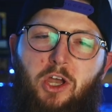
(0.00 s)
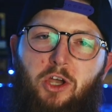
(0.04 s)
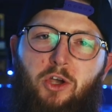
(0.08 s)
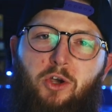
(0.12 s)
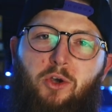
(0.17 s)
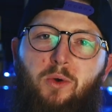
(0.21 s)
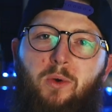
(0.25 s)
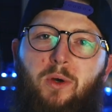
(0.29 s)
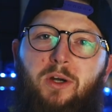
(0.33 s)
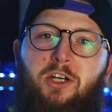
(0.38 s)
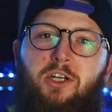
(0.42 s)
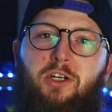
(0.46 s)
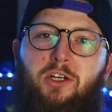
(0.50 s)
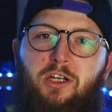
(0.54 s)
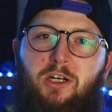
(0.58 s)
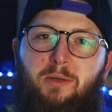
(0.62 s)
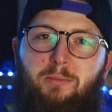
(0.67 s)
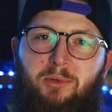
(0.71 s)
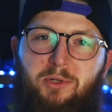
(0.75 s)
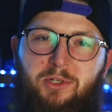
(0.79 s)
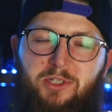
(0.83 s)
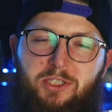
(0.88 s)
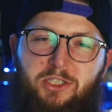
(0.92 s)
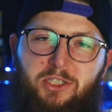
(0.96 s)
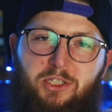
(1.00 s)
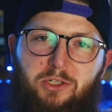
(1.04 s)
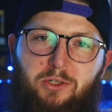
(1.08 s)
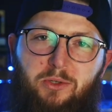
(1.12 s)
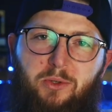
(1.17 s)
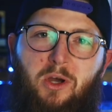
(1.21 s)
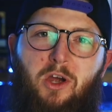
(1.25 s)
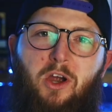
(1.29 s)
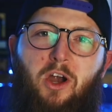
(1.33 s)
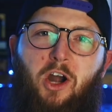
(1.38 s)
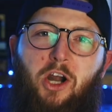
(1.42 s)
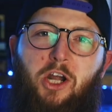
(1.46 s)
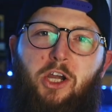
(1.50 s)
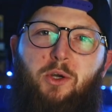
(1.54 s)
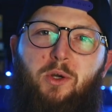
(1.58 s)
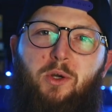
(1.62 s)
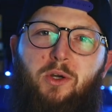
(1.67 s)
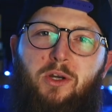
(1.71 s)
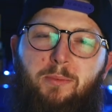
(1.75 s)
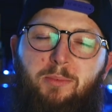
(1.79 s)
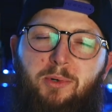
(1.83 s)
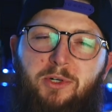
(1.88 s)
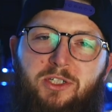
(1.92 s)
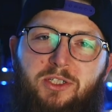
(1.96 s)
Who are you going to pursue? Are you
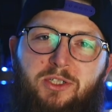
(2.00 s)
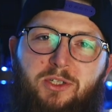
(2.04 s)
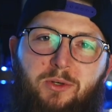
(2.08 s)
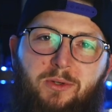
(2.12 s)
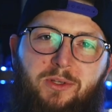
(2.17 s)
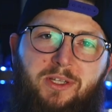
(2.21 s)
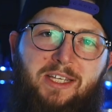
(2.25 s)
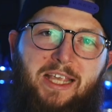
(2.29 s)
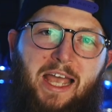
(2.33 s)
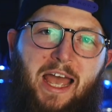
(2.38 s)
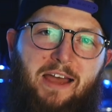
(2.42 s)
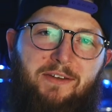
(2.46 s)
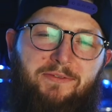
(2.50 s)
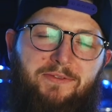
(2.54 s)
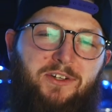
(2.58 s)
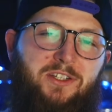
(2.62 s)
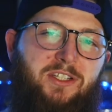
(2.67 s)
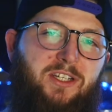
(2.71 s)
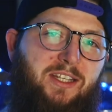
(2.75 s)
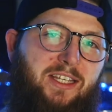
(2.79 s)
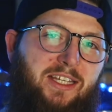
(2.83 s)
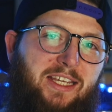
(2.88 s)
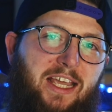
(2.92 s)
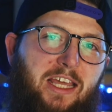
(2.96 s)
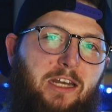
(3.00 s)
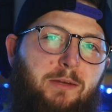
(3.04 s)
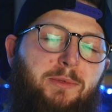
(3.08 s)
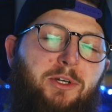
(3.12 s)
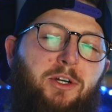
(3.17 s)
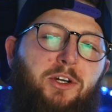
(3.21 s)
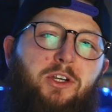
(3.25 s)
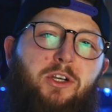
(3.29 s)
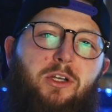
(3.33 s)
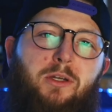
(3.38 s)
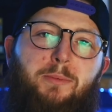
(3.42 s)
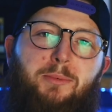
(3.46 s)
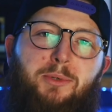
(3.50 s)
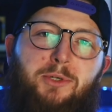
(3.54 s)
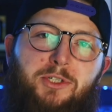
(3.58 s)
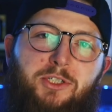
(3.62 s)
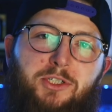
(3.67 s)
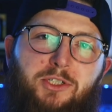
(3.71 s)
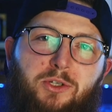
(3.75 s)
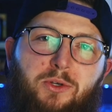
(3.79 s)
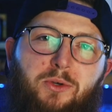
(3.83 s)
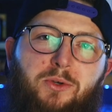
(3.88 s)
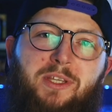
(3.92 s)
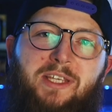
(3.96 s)
going to pursue the efforts of the enemy? Or are you going to
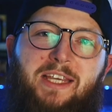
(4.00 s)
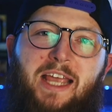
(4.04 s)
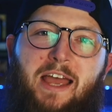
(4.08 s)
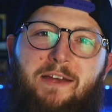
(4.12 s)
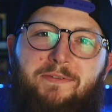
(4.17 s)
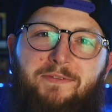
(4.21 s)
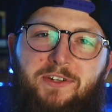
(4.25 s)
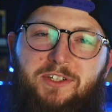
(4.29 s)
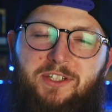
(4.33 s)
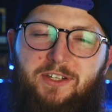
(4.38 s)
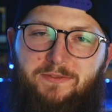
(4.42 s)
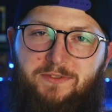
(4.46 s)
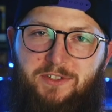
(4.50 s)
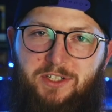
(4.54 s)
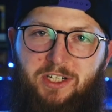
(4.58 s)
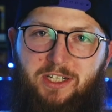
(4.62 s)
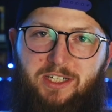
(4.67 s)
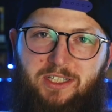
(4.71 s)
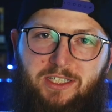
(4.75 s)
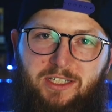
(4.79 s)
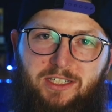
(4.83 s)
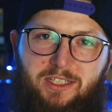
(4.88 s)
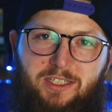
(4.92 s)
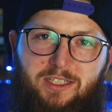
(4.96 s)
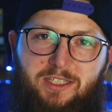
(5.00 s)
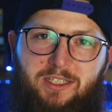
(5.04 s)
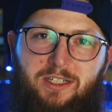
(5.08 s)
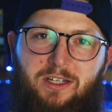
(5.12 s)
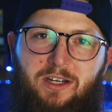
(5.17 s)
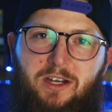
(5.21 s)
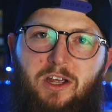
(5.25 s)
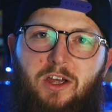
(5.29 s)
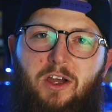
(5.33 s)
pursue the efforts of Jesus?